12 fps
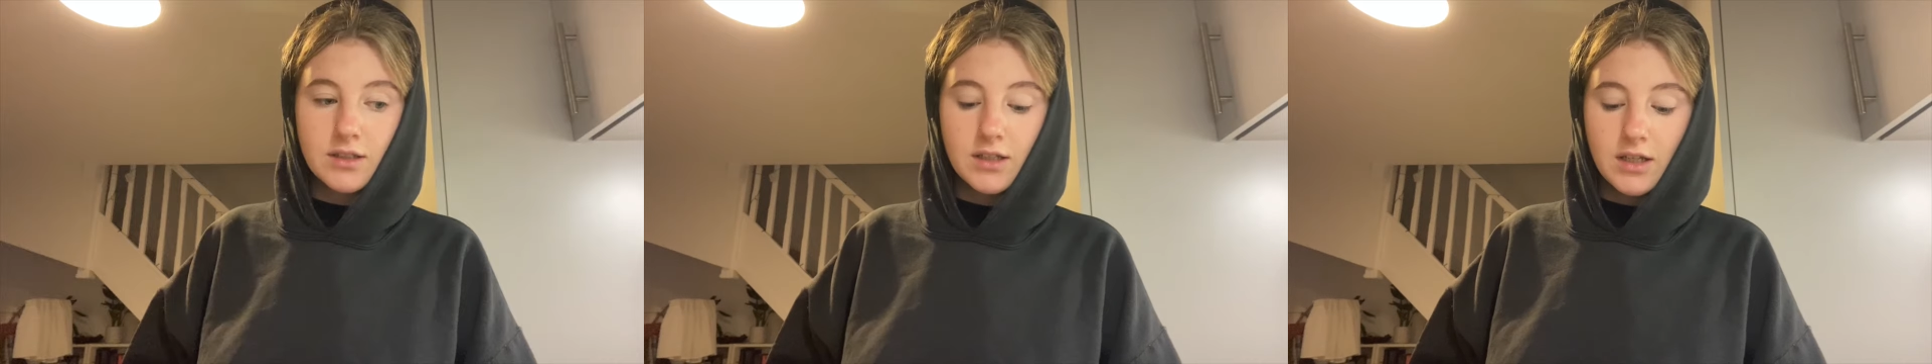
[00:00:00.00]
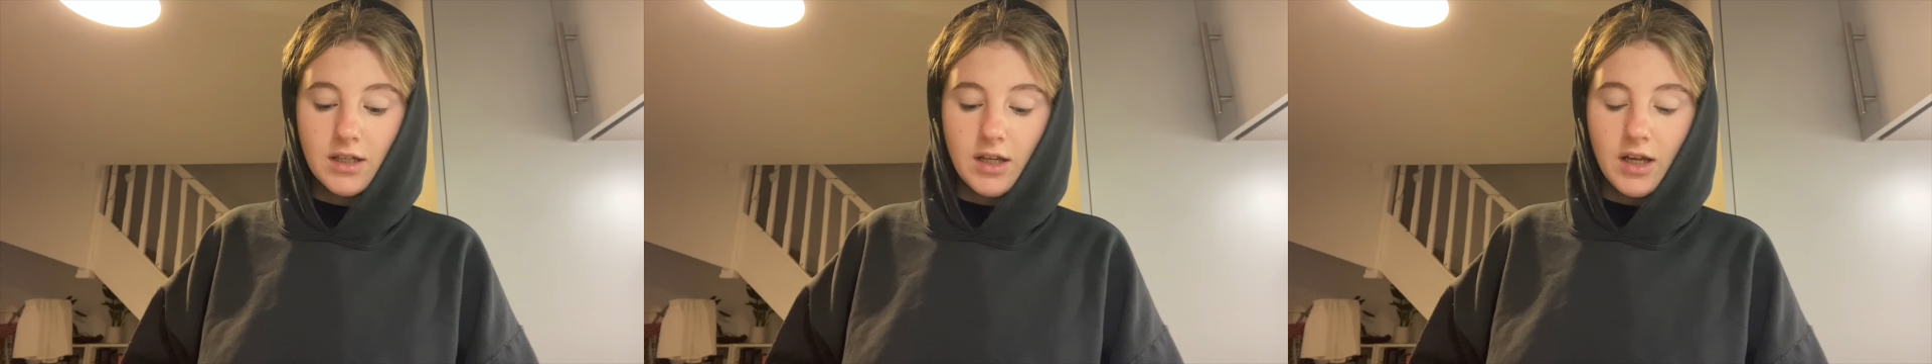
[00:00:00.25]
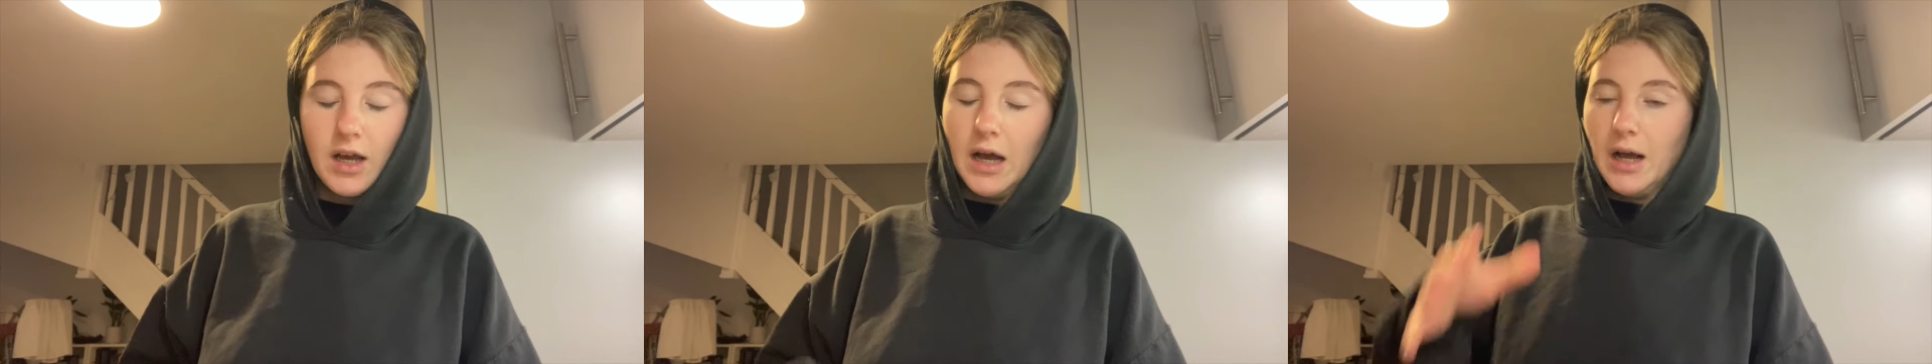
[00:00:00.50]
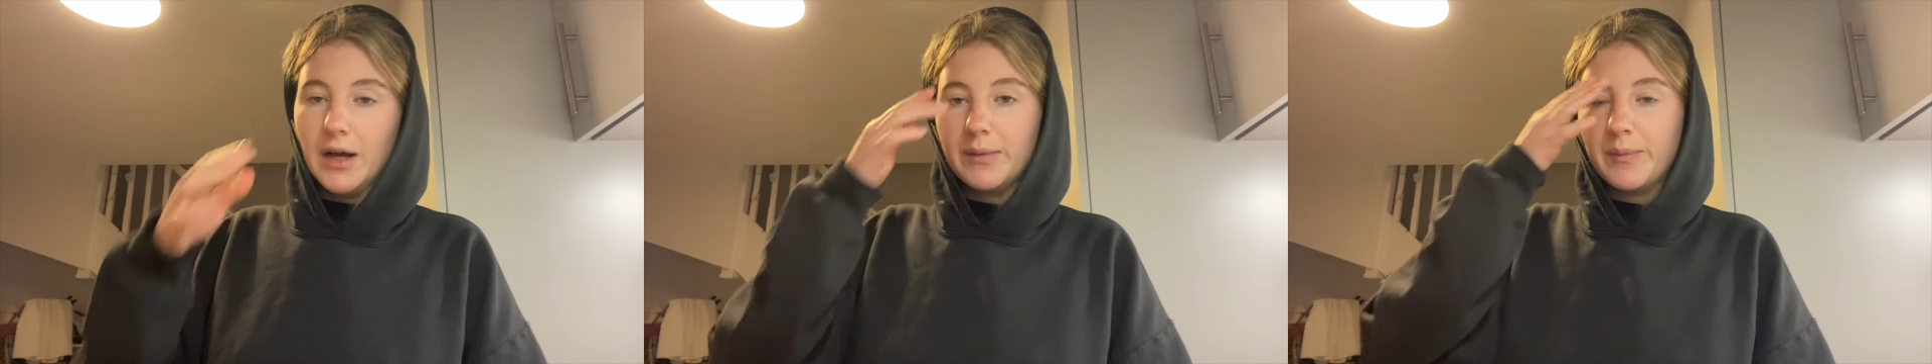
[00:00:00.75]
But
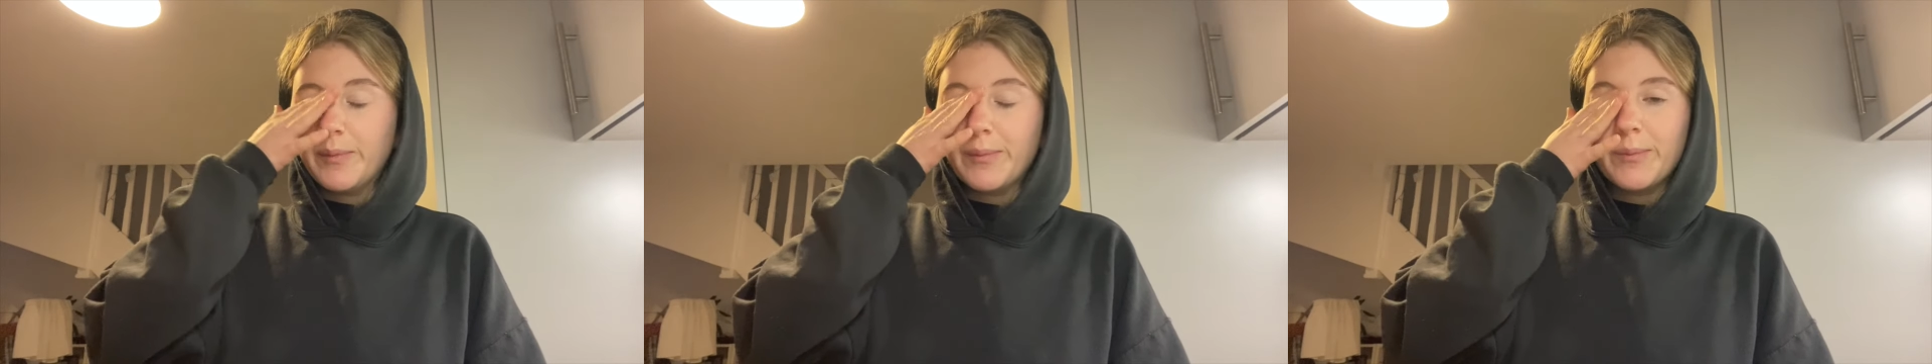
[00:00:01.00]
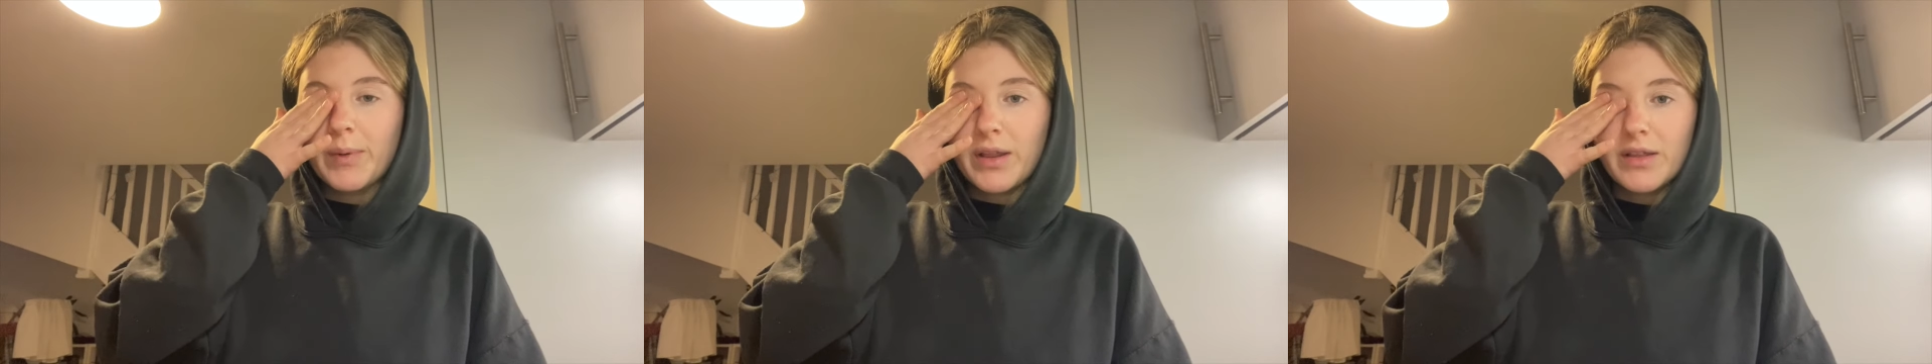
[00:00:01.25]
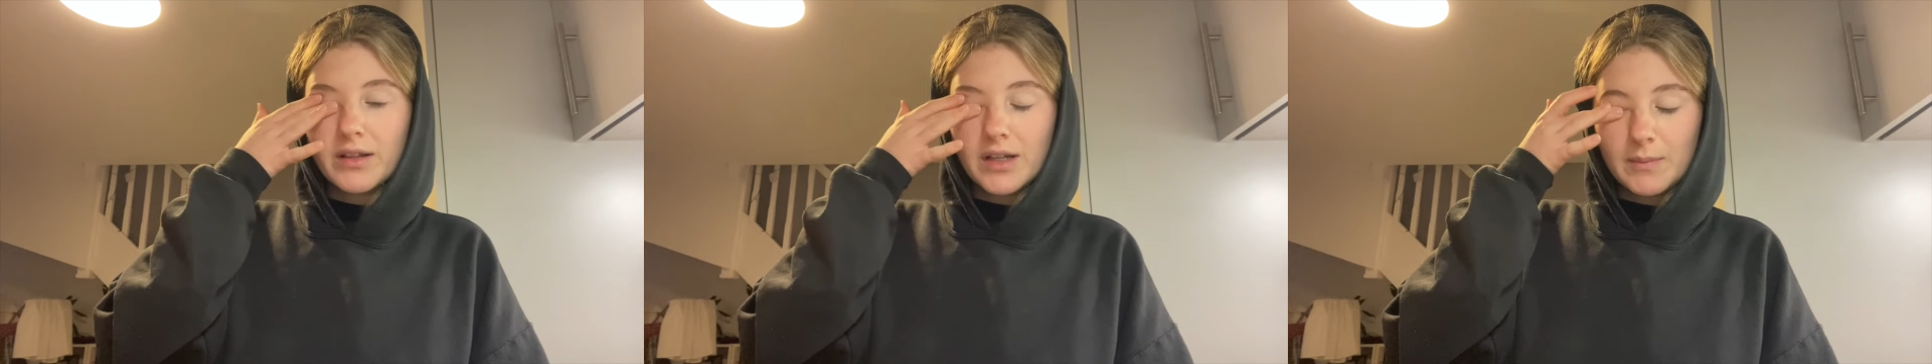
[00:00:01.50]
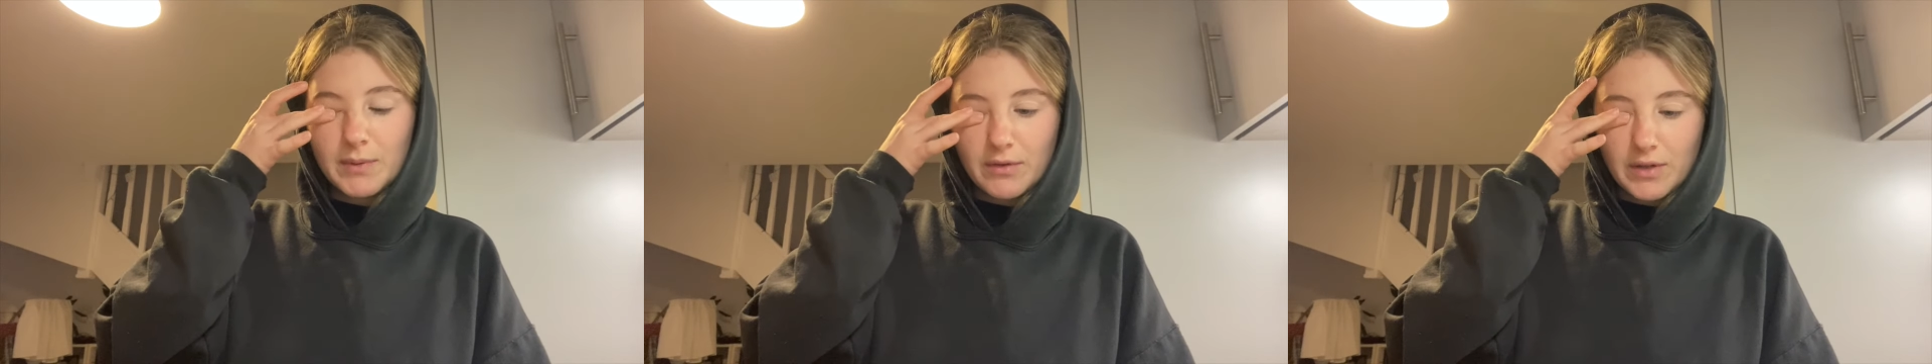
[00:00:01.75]
I think
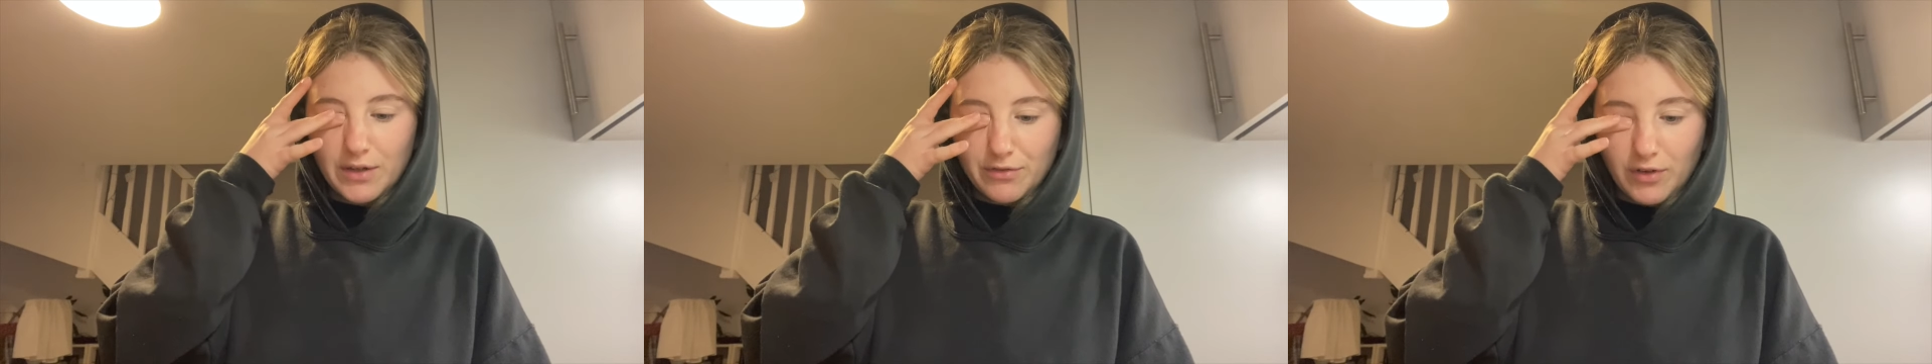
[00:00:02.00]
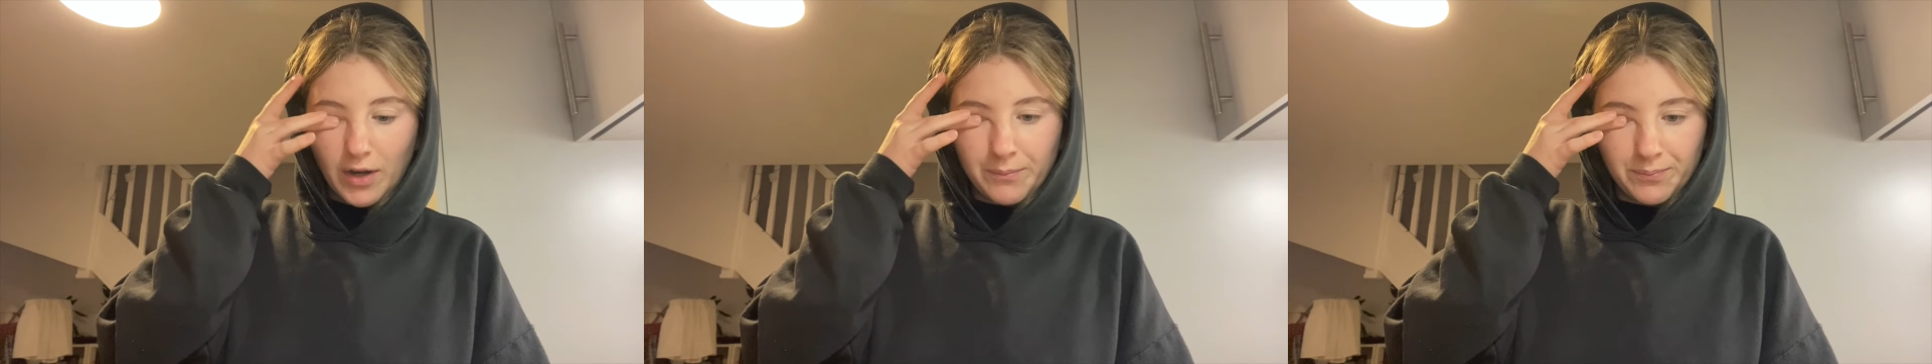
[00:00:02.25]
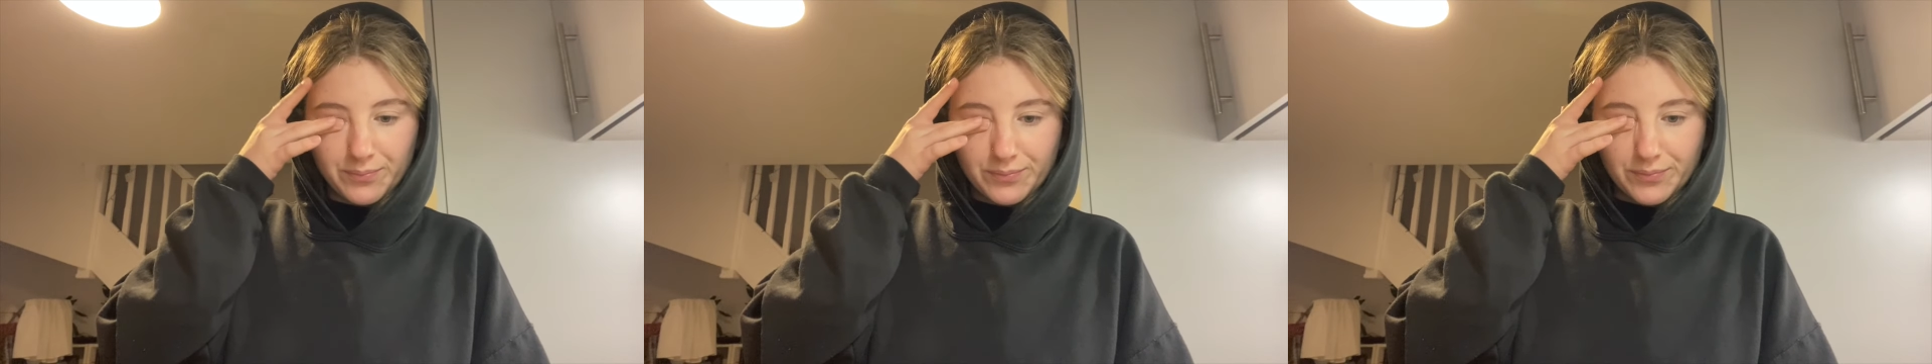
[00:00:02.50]
that'd be really fun.